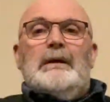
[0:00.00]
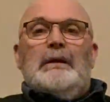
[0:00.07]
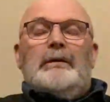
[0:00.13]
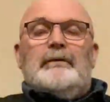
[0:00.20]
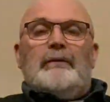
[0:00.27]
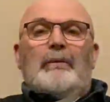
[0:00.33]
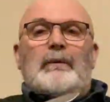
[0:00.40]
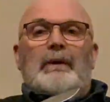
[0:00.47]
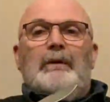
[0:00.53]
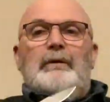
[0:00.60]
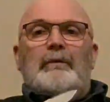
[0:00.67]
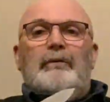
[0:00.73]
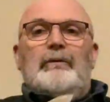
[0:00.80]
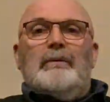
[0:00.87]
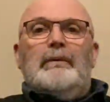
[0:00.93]
So what I'm
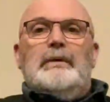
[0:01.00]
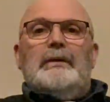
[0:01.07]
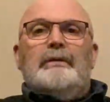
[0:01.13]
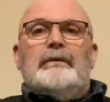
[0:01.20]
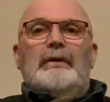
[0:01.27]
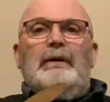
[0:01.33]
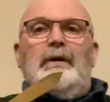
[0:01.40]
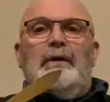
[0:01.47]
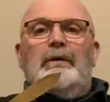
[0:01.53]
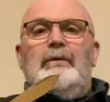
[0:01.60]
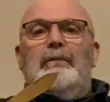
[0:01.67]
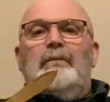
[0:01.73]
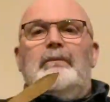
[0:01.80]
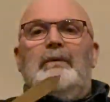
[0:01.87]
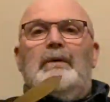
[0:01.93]
going to do is I'm
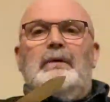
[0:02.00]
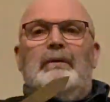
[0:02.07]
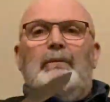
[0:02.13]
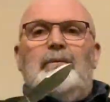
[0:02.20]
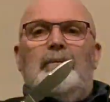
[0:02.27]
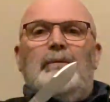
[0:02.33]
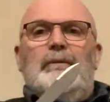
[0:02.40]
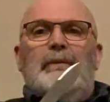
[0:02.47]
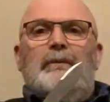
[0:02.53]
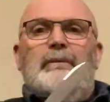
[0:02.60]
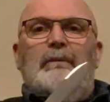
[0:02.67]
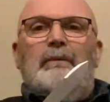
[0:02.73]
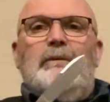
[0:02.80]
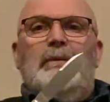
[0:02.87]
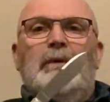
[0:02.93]
going
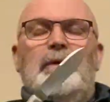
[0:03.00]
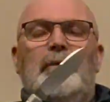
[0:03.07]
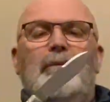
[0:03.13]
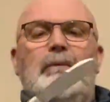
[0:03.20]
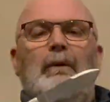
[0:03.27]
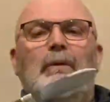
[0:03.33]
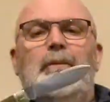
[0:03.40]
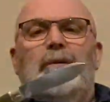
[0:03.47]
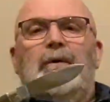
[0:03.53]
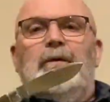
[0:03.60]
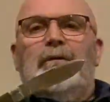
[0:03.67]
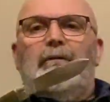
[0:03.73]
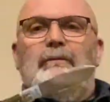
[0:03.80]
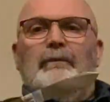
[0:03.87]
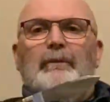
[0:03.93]
to roll with
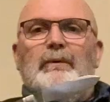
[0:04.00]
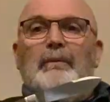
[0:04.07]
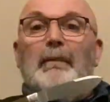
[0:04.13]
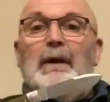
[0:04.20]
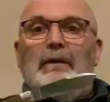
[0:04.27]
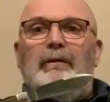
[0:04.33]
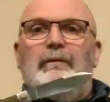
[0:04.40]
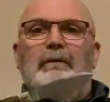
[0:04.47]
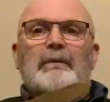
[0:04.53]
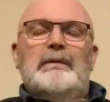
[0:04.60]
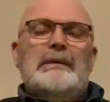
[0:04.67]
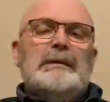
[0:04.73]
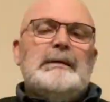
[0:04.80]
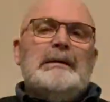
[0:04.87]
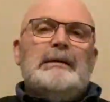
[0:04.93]
this for a month
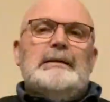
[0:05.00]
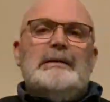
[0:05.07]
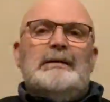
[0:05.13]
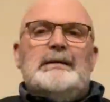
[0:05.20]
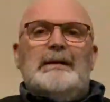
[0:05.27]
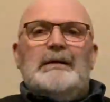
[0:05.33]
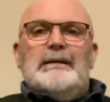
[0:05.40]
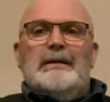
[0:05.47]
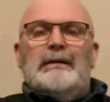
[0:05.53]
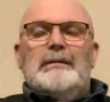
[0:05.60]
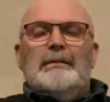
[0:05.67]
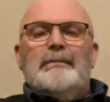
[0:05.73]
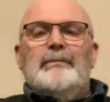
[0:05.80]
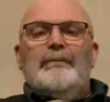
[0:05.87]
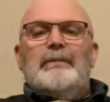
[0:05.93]

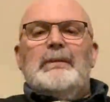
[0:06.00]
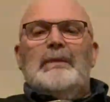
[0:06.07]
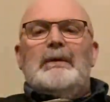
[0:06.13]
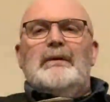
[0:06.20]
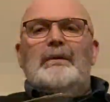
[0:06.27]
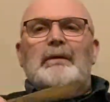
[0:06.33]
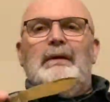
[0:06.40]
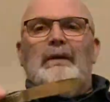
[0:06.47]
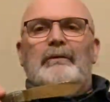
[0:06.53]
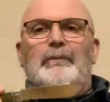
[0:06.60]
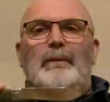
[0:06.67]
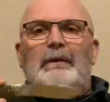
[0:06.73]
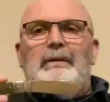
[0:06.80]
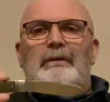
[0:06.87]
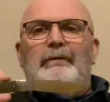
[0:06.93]
as
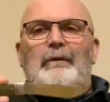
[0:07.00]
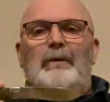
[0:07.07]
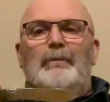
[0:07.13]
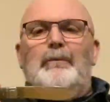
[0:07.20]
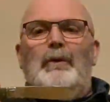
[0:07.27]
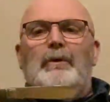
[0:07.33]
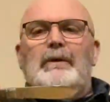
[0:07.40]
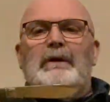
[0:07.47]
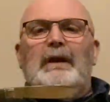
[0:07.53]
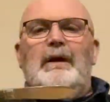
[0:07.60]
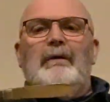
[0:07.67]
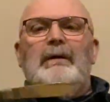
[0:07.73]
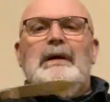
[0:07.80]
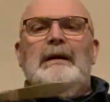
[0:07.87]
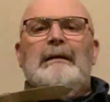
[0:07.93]
my sole pocket
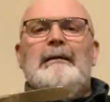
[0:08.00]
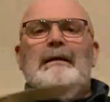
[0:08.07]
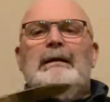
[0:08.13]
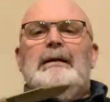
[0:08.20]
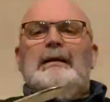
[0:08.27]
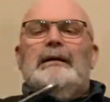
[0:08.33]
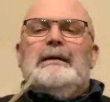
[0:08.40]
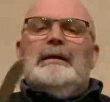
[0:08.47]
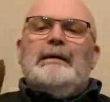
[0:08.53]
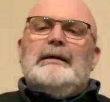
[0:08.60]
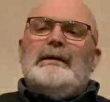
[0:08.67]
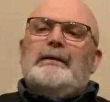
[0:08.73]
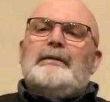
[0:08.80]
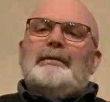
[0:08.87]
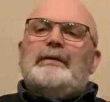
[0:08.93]
carry.
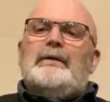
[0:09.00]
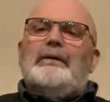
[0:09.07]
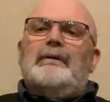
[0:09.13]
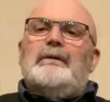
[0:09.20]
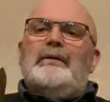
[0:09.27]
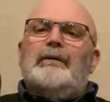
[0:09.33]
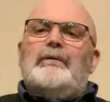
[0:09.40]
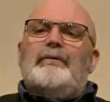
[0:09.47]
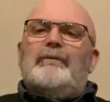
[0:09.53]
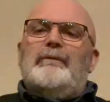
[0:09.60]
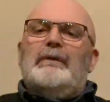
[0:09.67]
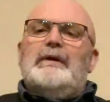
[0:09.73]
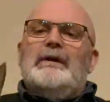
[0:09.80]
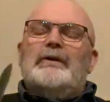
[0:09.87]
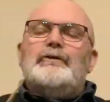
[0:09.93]
It's a
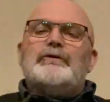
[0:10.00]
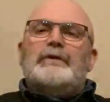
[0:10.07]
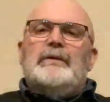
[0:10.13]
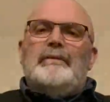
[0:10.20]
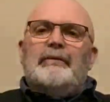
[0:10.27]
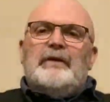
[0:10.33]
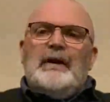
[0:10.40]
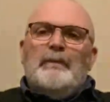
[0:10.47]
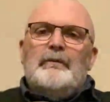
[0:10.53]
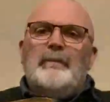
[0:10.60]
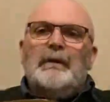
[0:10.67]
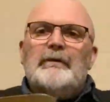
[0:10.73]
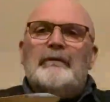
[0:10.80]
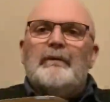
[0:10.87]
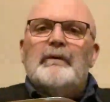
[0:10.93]
3-inch, near as damn as
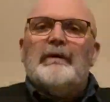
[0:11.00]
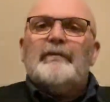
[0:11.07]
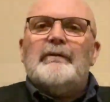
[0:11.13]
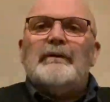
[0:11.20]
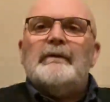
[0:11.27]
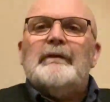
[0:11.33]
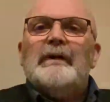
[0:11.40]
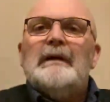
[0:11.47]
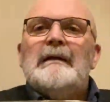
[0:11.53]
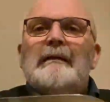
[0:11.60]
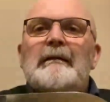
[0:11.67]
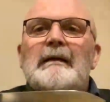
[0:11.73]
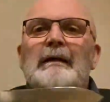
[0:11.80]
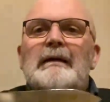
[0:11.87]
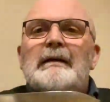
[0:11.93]
makes no difference,
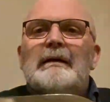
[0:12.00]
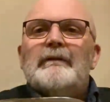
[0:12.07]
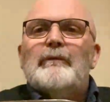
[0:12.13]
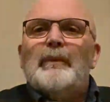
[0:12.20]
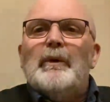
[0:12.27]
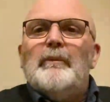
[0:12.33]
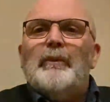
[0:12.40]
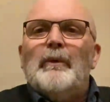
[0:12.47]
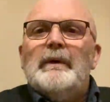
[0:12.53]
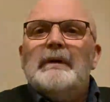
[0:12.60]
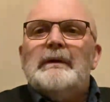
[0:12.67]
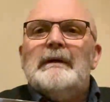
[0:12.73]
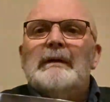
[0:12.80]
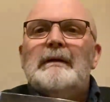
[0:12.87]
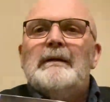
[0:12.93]
spear point.
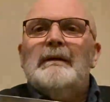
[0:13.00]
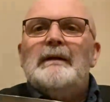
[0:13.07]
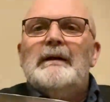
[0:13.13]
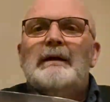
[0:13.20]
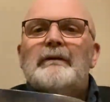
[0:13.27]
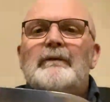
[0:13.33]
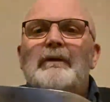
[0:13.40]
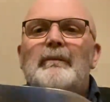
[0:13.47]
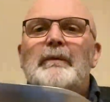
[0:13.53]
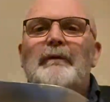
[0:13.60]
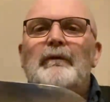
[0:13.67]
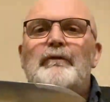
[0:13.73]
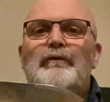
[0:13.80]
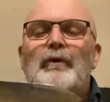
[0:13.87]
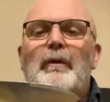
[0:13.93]
It's got a bit of
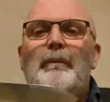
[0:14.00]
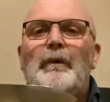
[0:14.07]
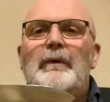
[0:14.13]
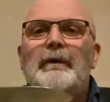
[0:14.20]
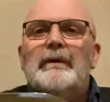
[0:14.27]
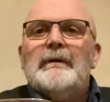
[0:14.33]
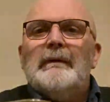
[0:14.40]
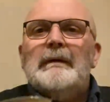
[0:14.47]
a drop on it.